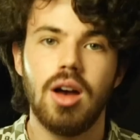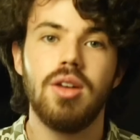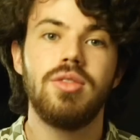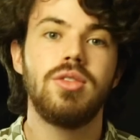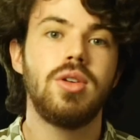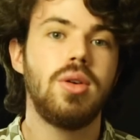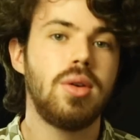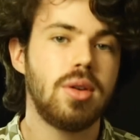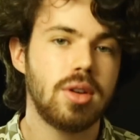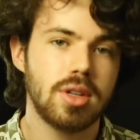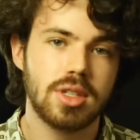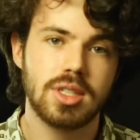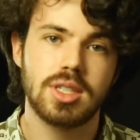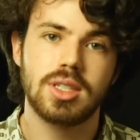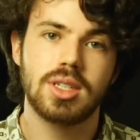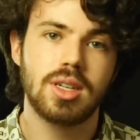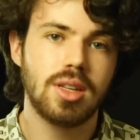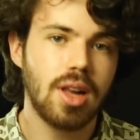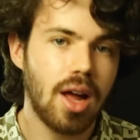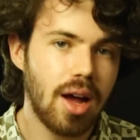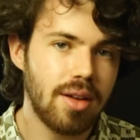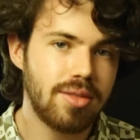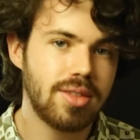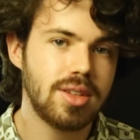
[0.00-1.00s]
Of course,
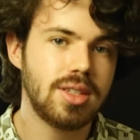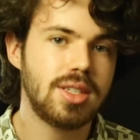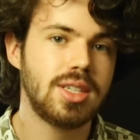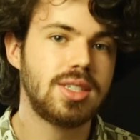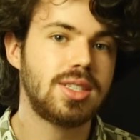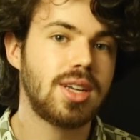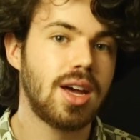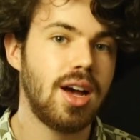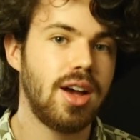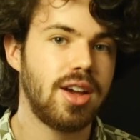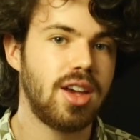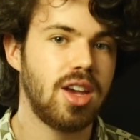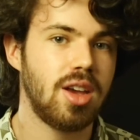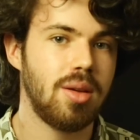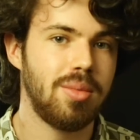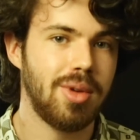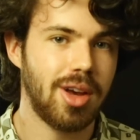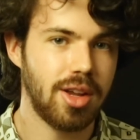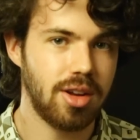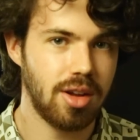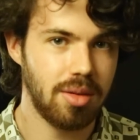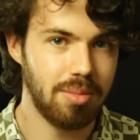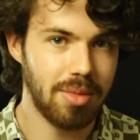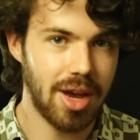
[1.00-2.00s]
Clovins is talking
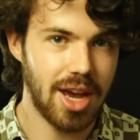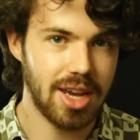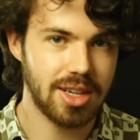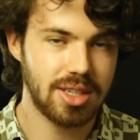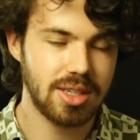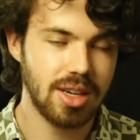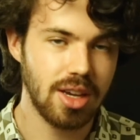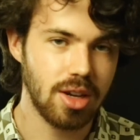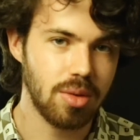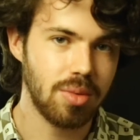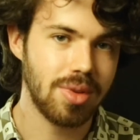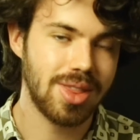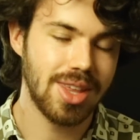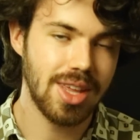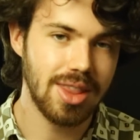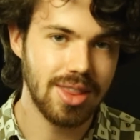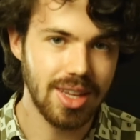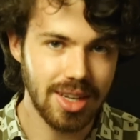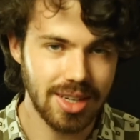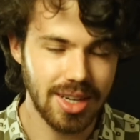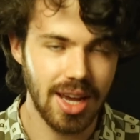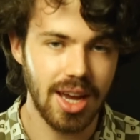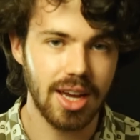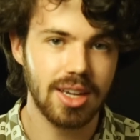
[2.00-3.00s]
about unmasking within
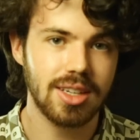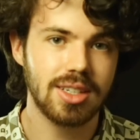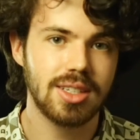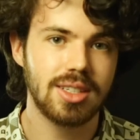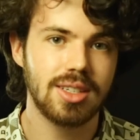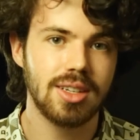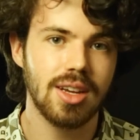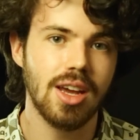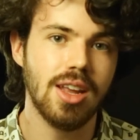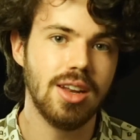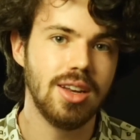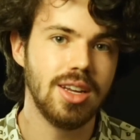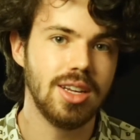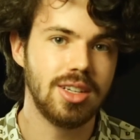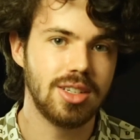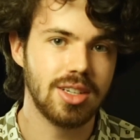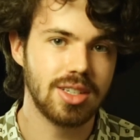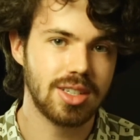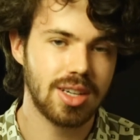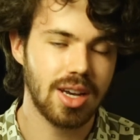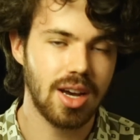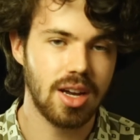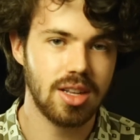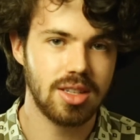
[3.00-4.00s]
the text, and
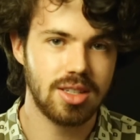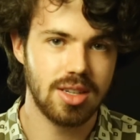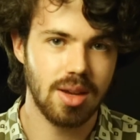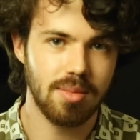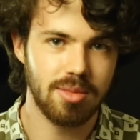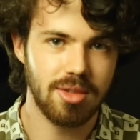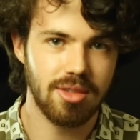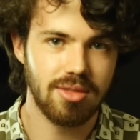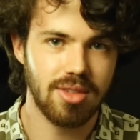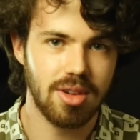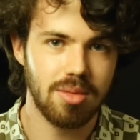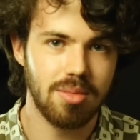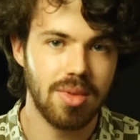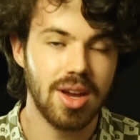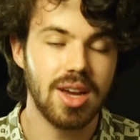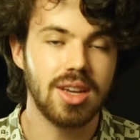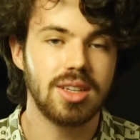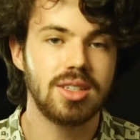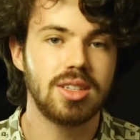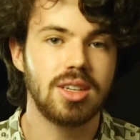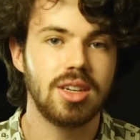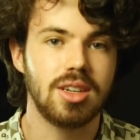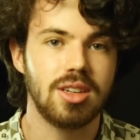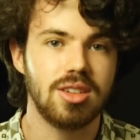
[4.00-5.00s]
Nietzsche's concept of
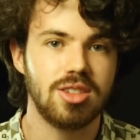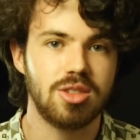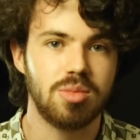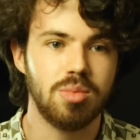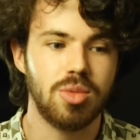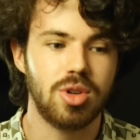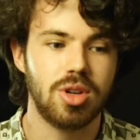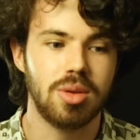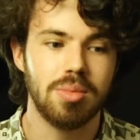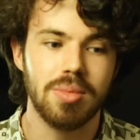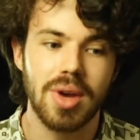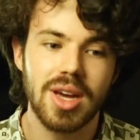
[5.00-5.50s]
unmasking is more